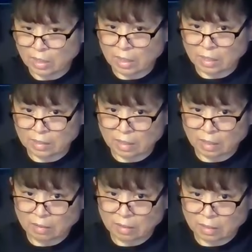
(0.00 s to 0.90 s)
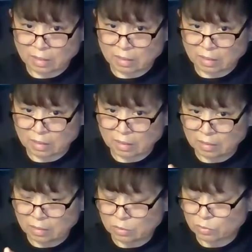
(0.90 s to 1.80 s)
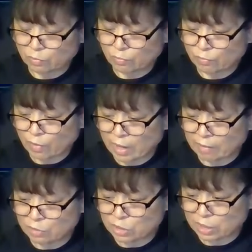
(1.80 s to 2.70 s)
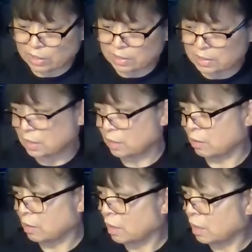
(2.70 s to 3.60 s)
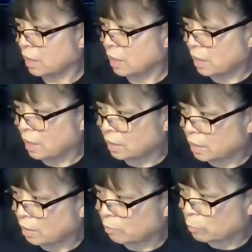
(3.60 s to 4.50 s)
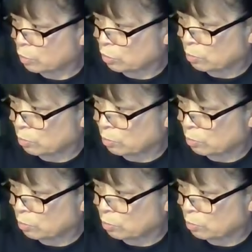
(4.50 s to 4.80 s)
And there's 5 chickens here. And I'm going to